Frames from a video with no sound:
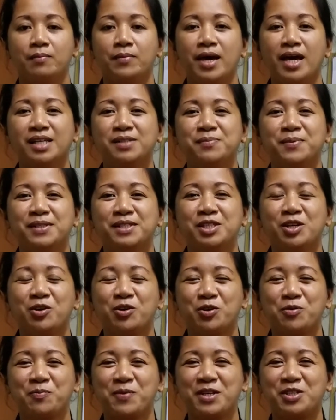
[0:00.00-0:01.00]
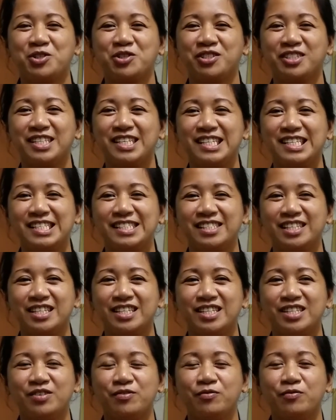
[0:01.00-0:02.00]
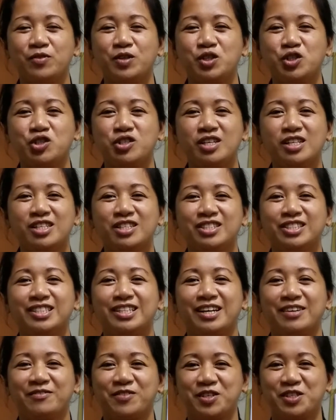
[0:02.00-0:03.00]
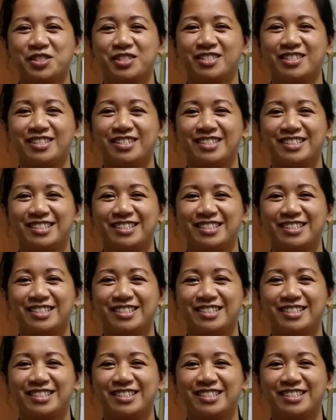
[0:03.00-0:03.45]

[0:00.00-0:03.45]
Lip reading: My husband's occupation is a fish dealer driver, sir.